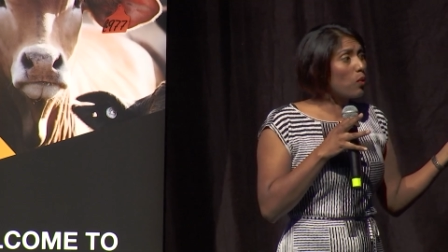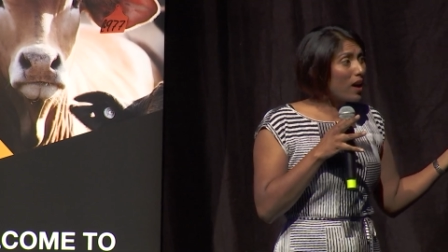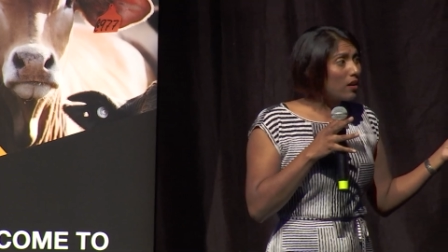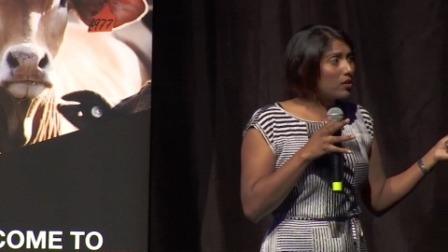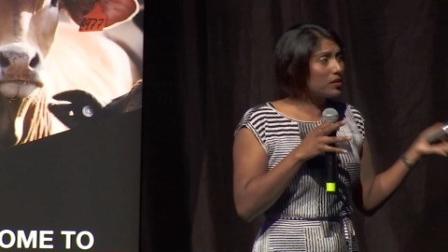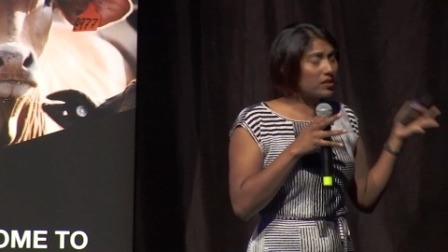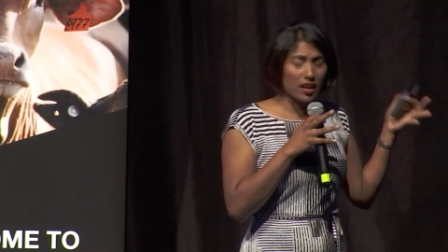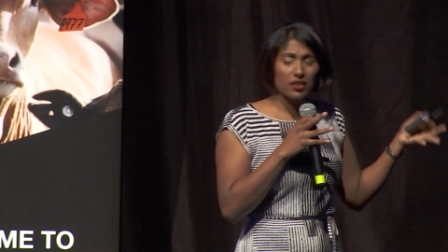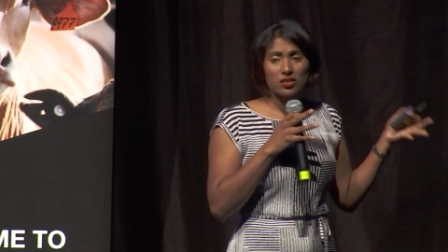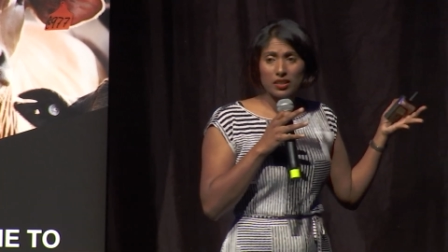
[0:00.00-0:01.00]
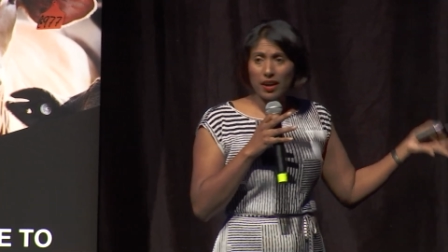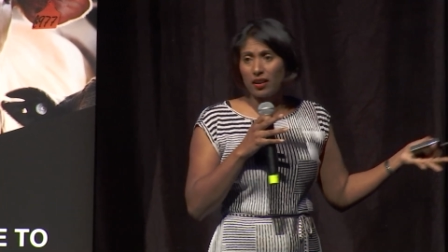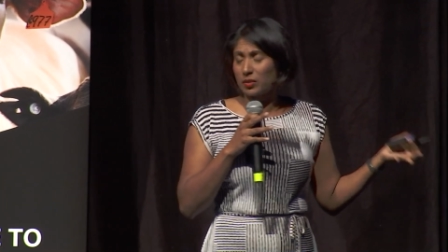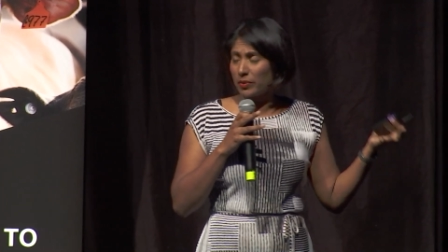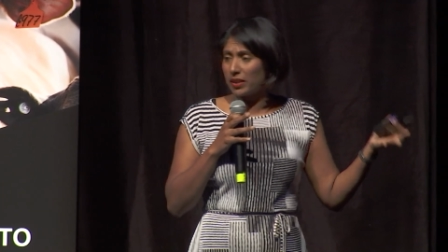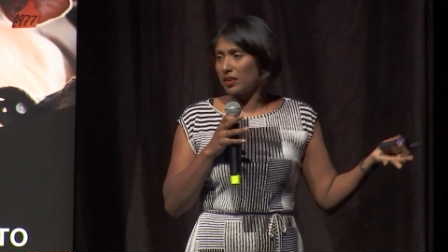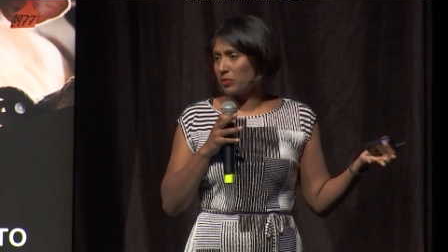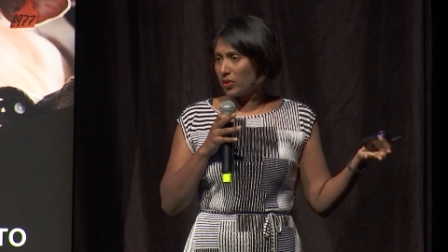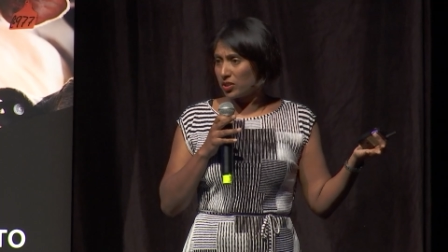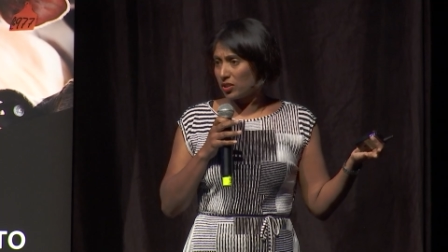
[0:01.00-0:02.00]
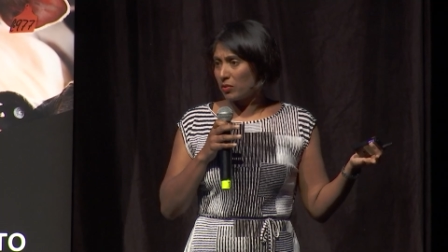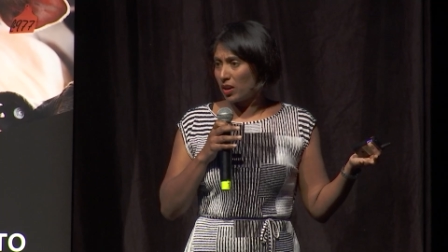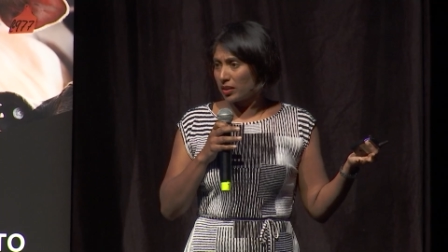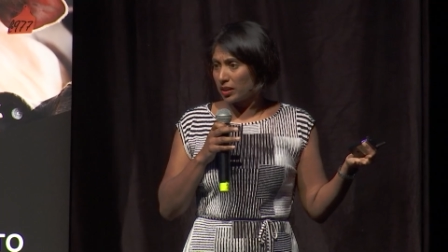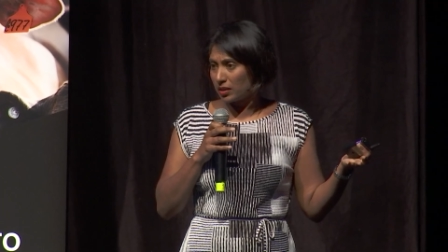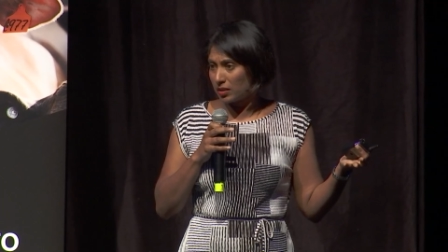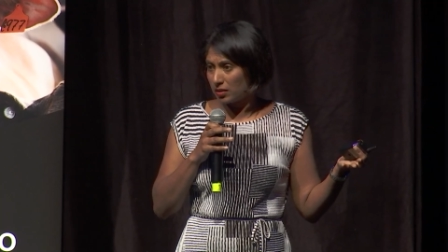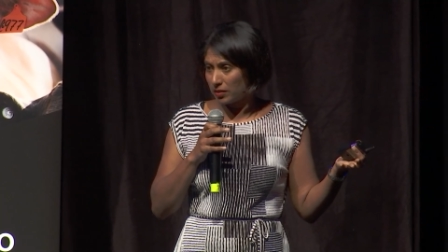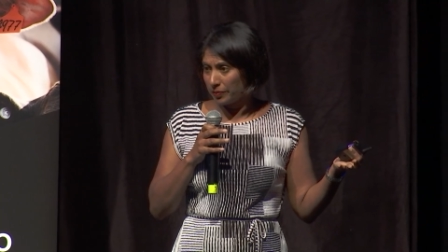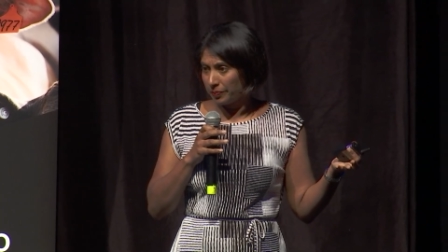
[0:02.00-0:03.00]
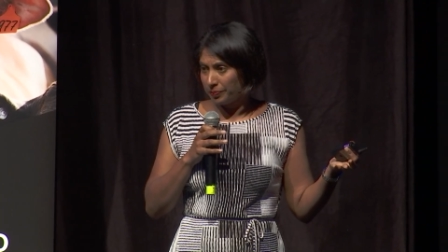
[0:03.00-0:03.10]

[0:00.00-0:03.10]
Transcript: wealth is actually held by the emerging markets.